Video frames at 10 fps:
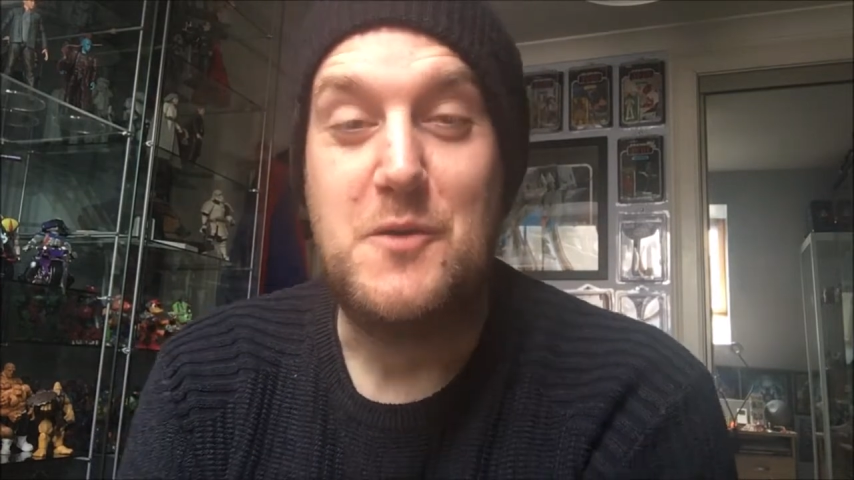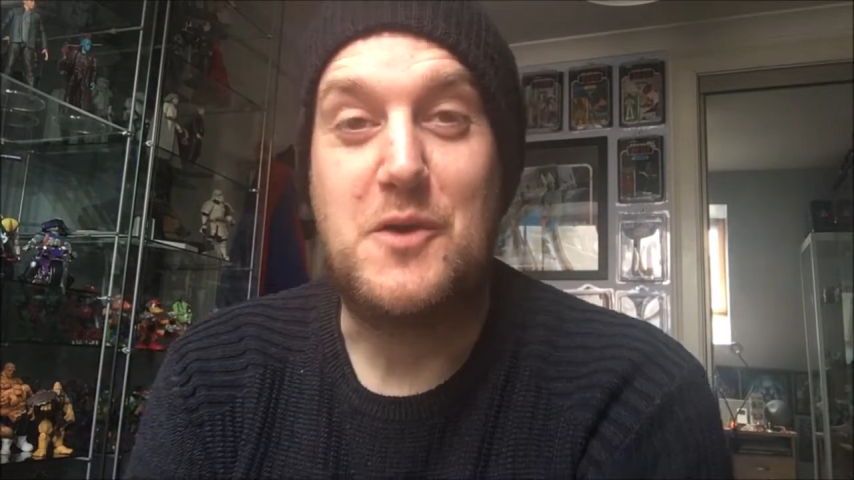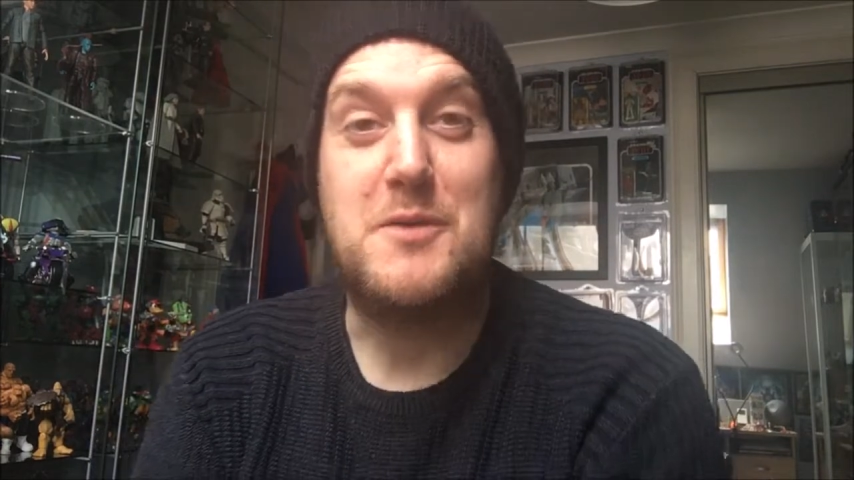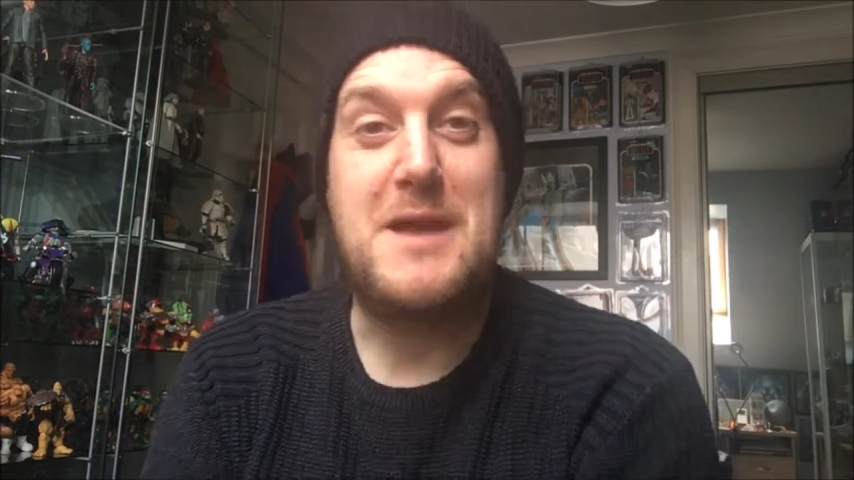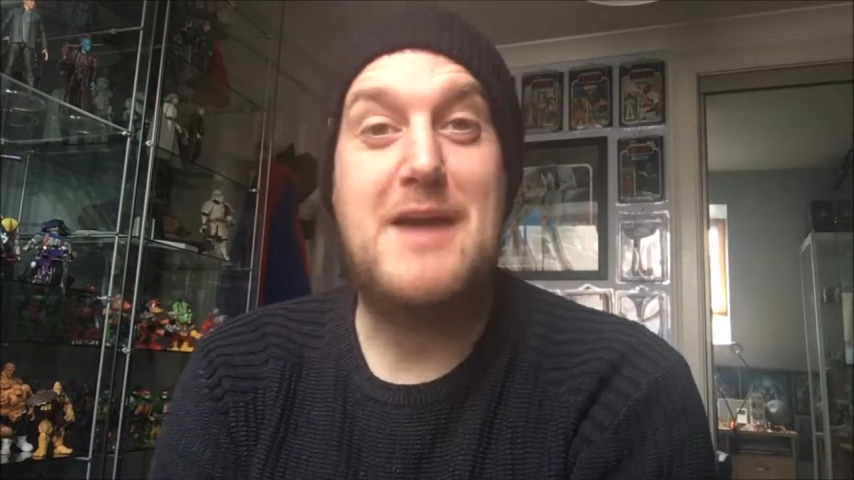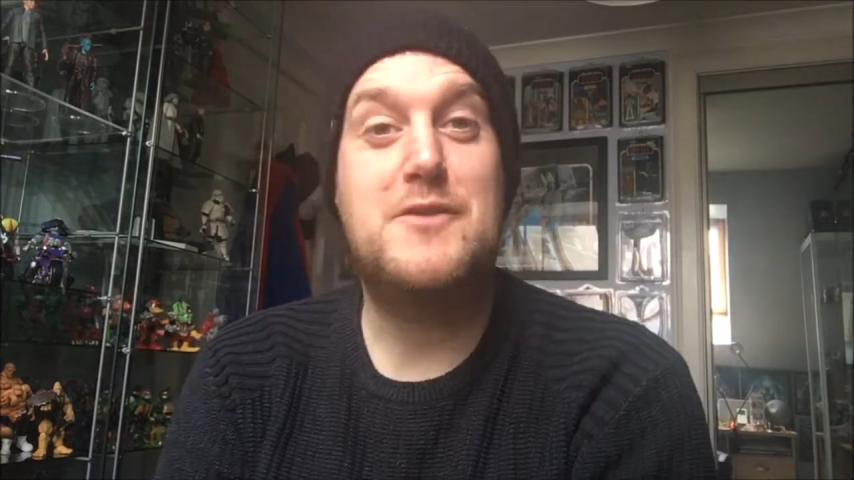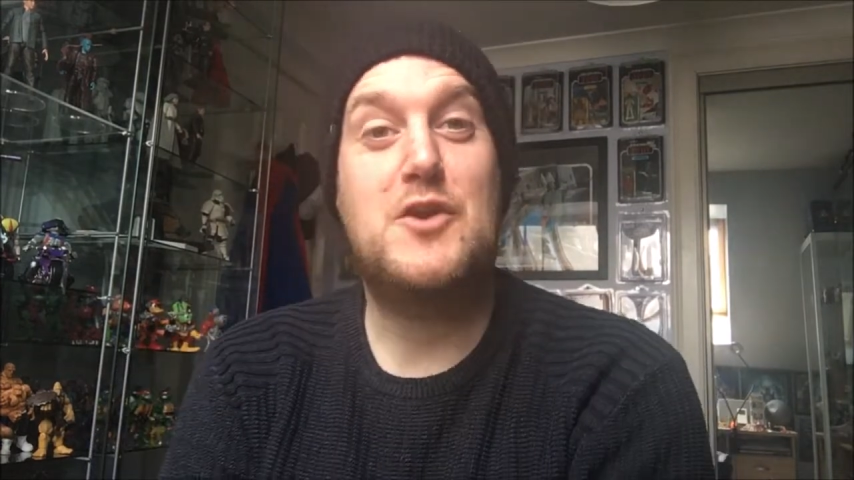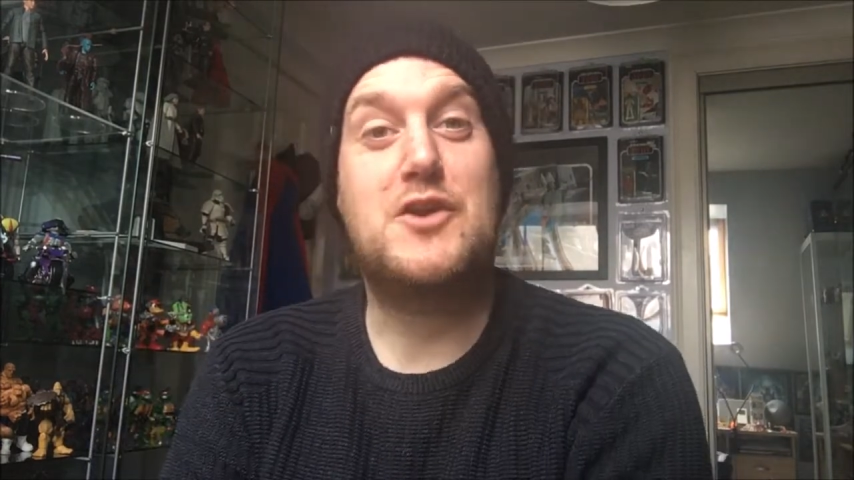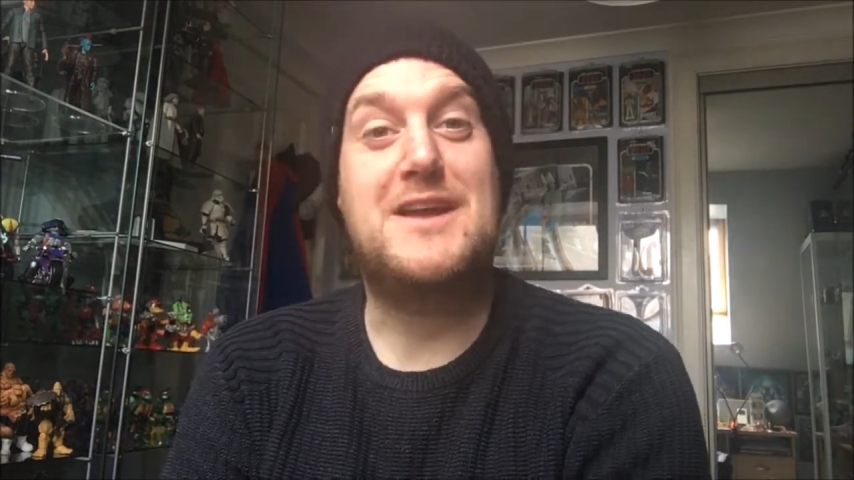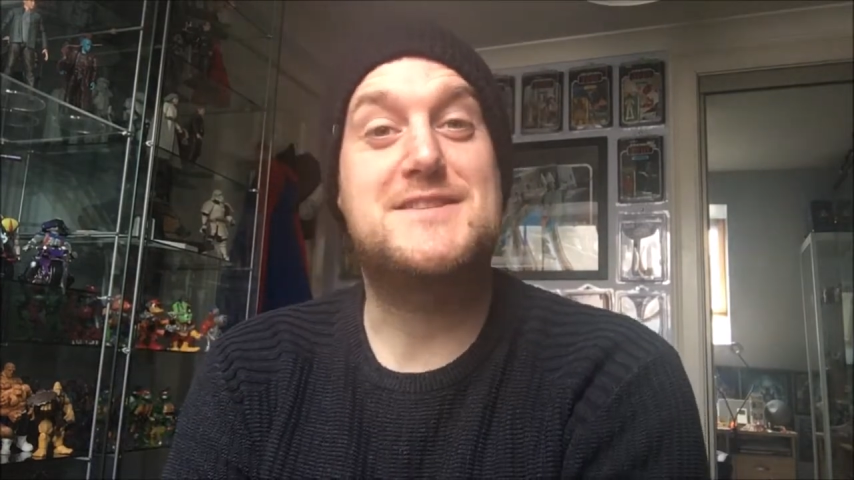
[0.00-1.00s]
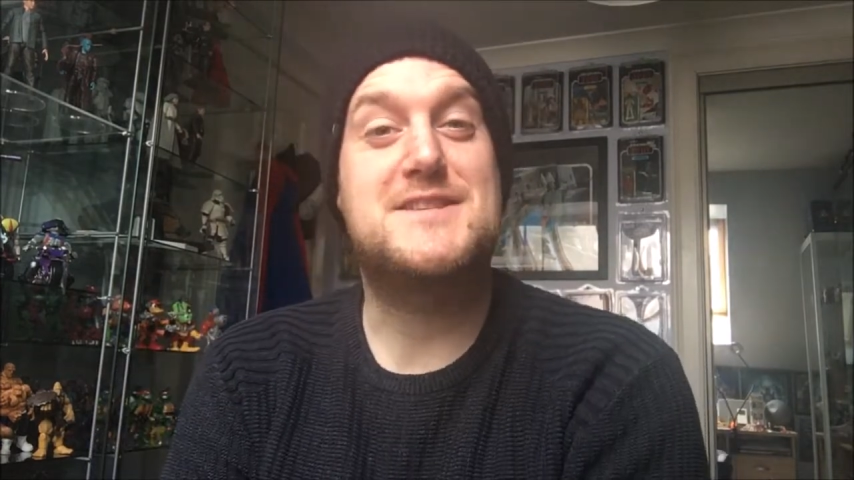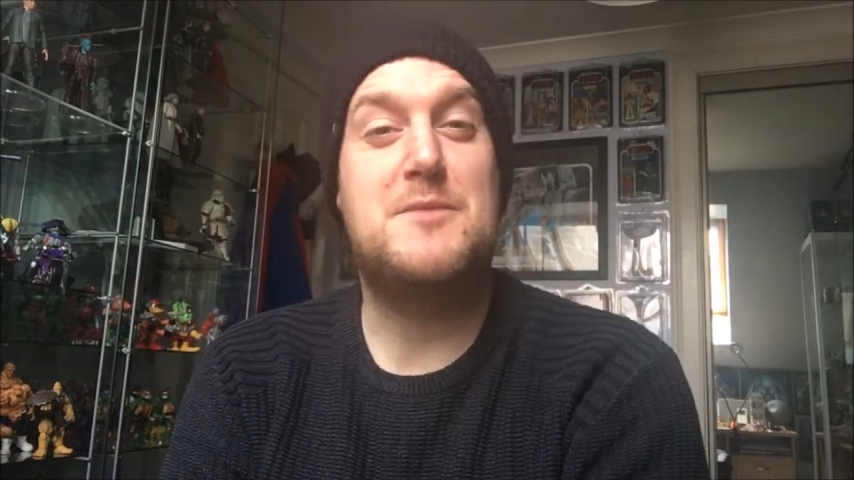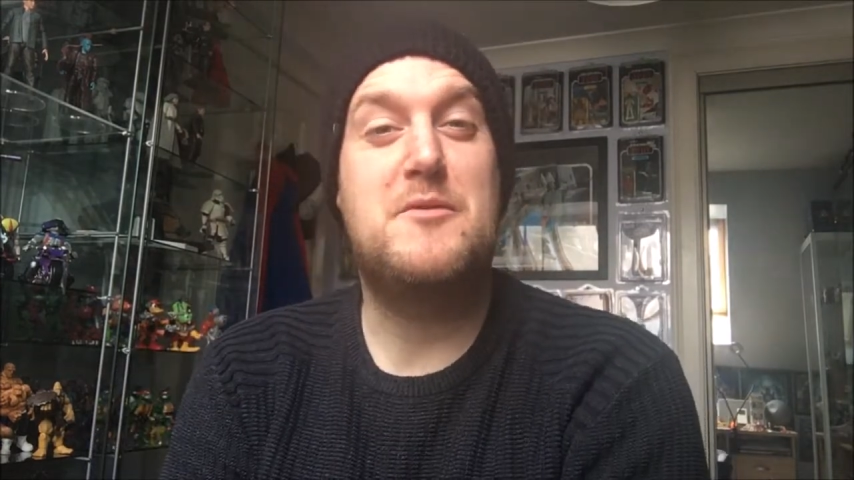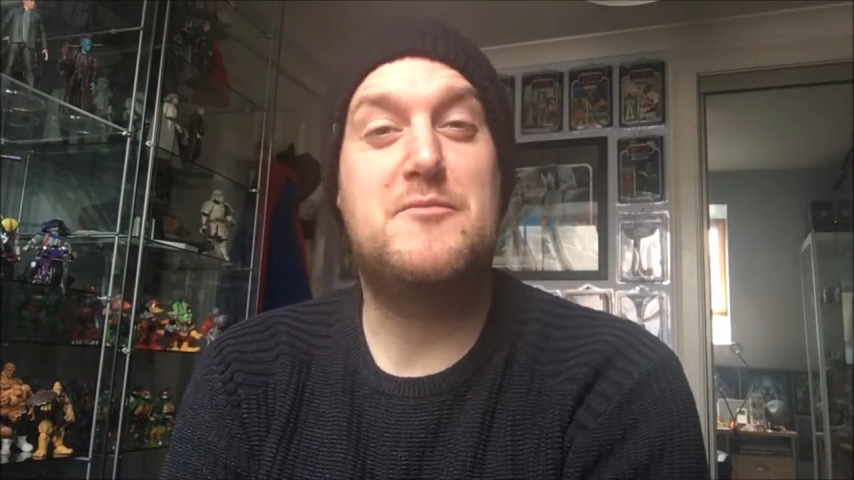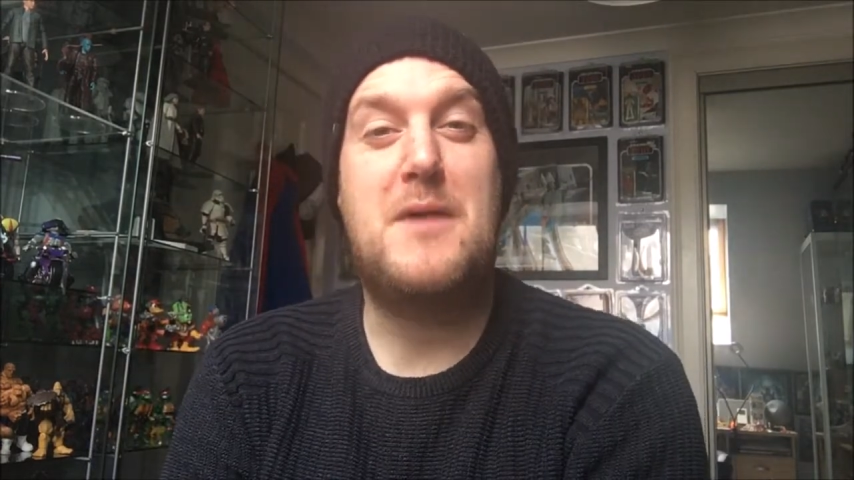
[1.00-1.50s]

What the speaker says: we're going to be having a look at some of